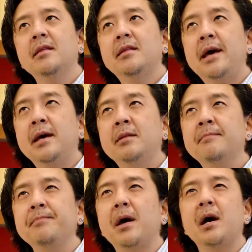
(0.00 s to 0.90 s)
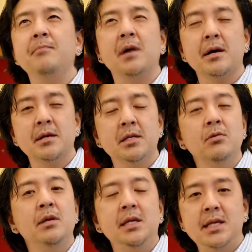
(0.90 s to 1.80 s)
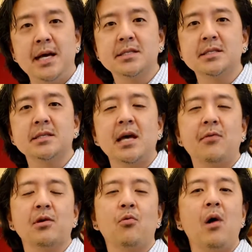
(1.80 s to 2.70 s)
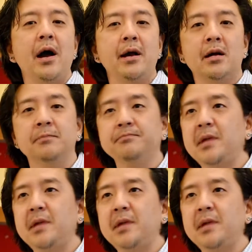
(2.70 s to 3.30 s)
then I'm not going to do any tests that require